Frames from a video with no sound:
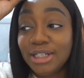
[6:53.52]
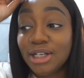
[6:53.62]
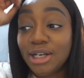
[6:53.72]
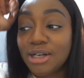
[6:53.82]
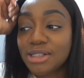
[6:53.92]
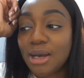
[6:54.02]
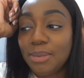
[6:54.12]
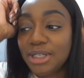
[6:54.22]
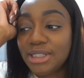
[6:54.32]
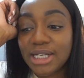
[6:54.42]
The last
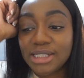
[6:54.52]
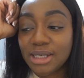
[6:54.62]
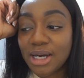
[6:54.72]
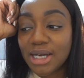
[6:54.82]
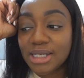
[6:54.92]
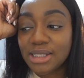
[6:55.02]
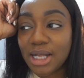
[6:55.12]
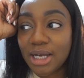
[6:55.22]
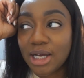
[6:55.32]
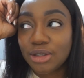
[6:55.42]
couple of days, guys,
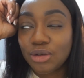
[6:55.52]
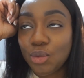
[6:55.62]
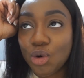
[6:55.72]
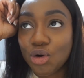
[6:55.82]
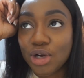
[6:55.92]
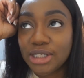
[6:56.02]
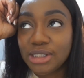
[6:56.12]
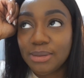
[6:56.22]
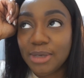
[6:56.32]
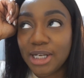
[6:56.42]
like, I don't know what got
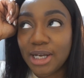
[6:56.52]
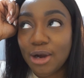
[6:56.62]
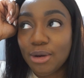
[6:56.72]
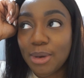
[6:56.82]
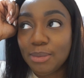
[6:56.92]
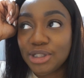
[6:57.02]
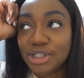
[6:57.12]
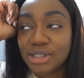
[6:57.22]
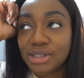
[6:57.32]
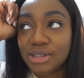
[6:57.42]
into me. I remember
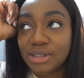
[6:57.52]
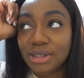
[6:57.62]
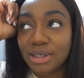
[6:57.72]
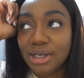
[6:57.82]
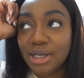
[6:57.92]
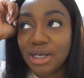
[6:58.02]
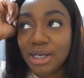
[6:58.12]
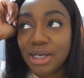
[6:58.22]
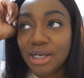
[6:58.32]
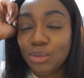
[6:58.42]
just
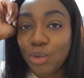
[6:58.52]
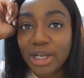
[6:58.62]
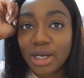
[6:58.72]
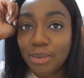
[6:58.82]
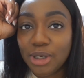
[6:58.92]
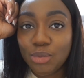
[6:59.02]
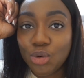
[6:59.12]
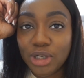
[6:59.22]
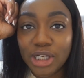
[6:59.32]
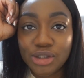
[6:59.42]
waking up in the
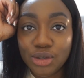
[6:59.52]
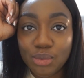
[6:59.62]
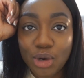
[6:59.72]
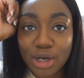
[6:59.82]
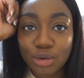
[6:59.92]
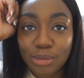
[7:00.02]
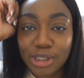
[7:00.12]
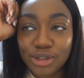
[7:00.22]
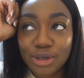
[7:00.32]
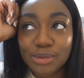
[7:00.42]
morning, doing what I
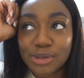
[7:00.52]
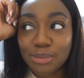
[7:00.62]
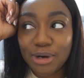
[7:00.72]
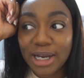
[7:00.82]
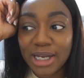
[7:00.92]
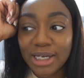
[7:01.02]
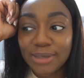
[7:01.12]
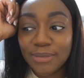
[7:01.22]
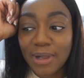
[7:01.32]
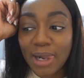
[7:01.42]
normally do. I was praying,